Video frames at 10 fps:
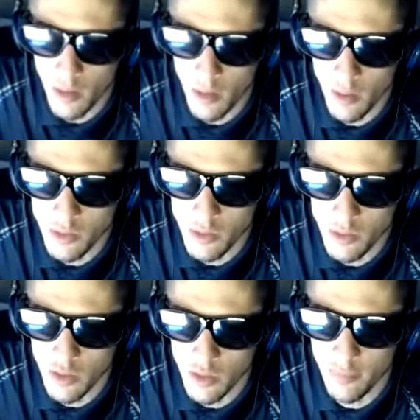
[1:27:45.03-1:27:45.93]
I would
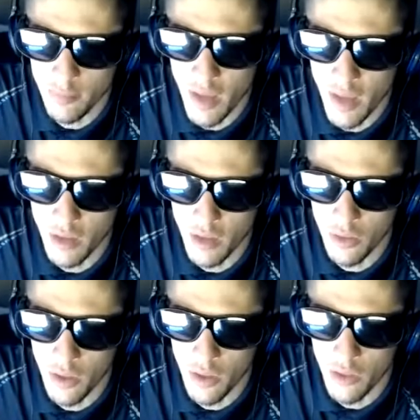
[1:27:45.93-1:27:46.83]
still beg to
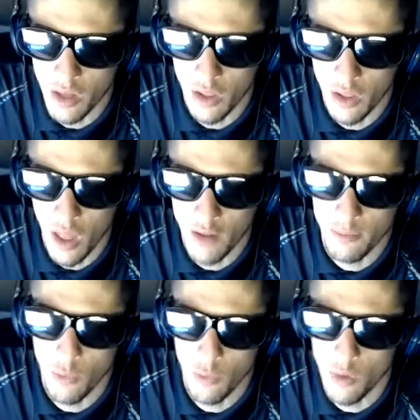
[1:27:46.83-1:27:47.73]
think that a lot of
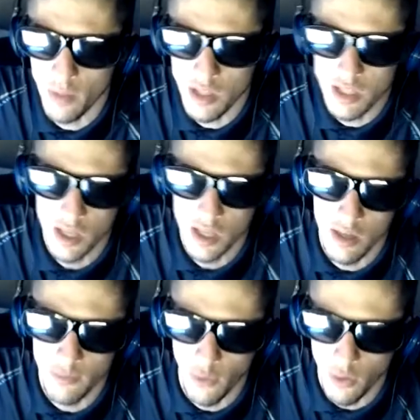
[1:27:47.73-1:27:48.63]
Mormons
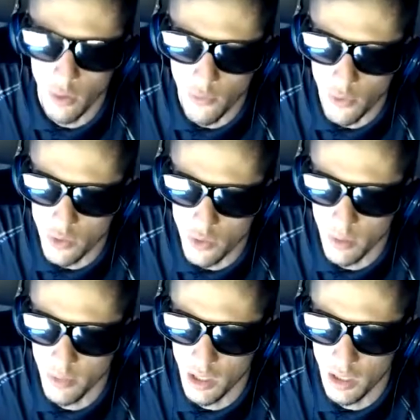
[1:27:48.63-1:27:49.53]
voted for
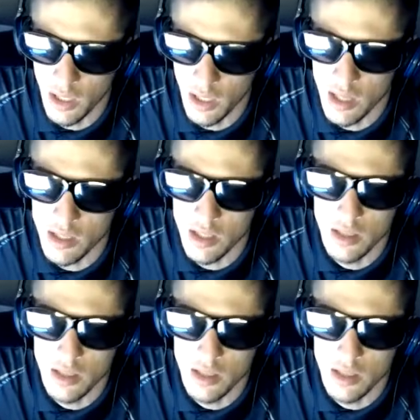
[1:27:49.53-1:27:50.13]
Trump nonetheless.